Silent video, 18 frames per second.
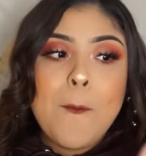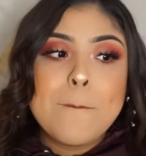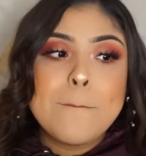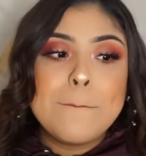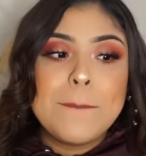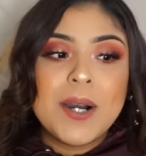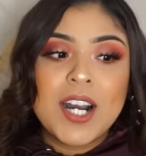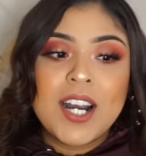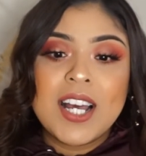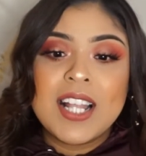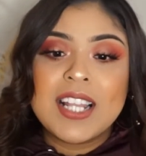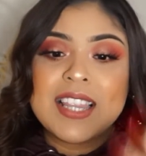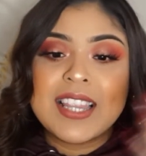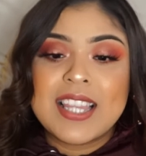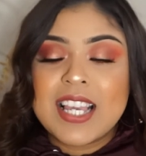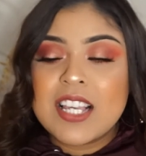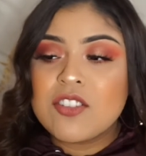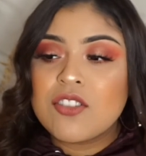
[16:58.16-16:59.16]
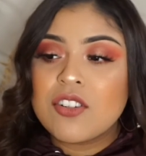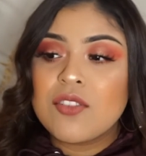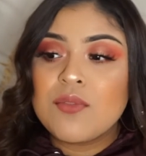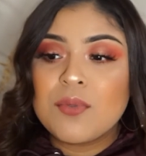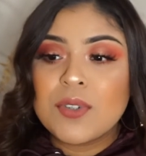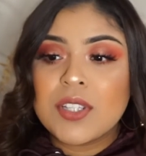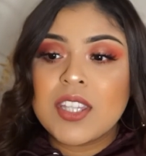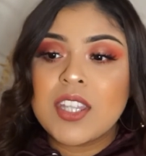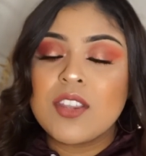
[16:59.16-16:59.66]
but these are
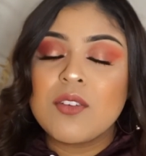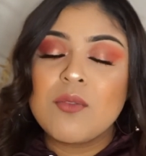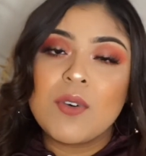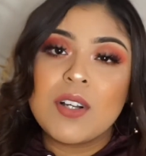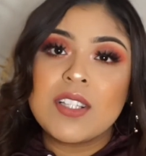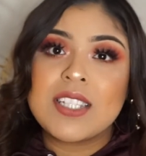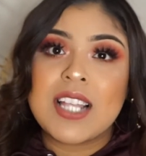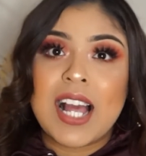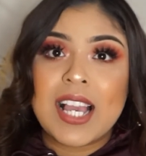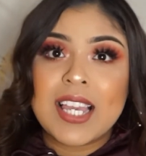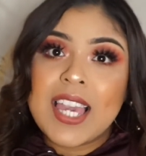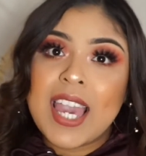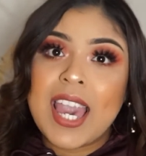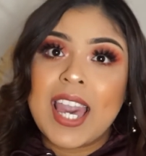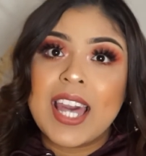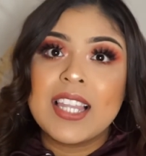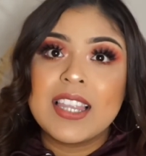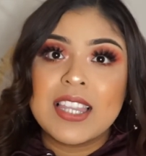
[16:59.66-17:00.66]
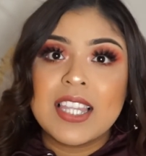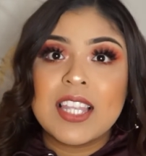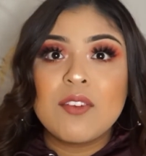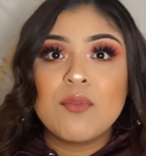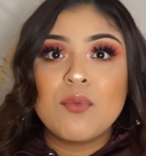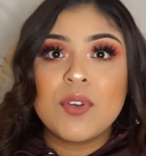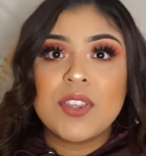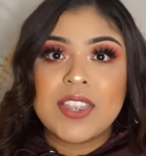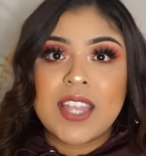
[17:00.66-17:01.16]
really the ones that I can't
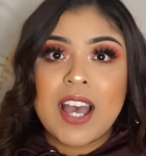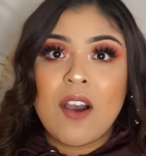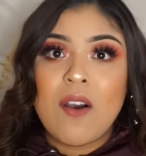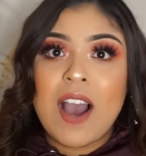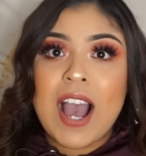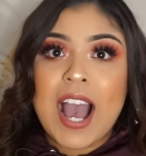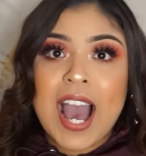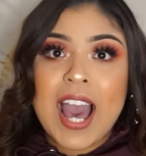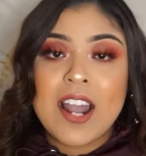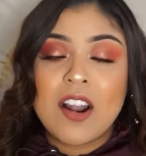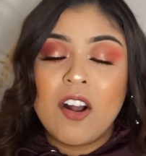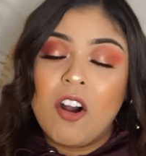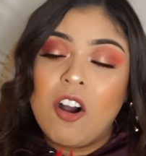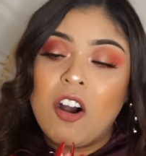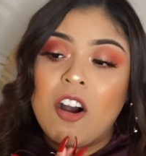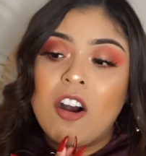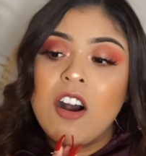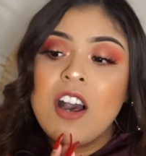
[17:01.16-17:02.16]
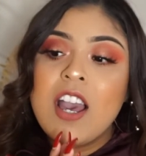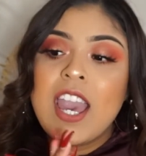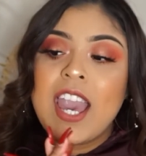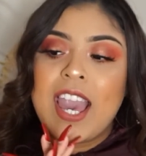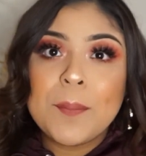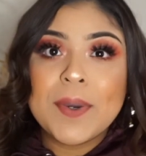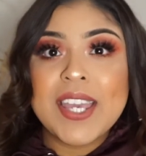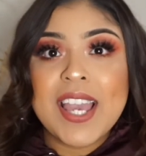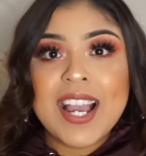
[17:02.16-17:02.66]
live without at all.
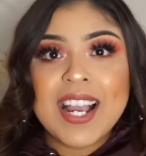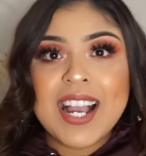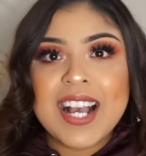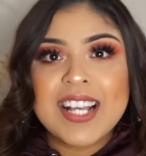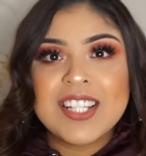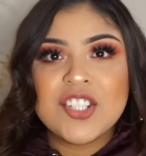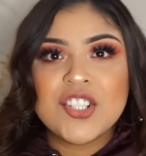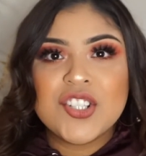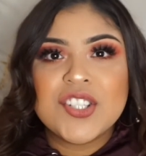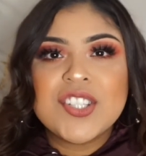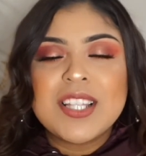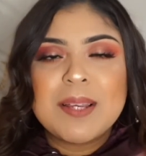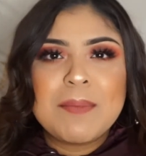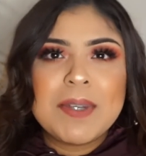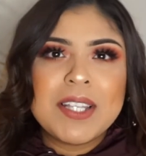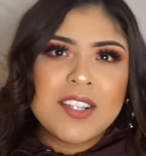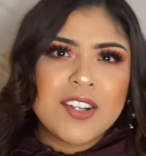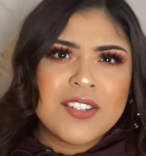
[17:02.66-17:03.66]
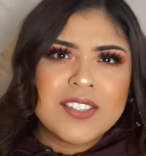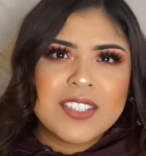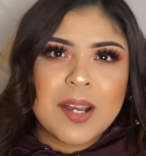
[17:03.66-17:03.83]
But yeah, guys, just let me know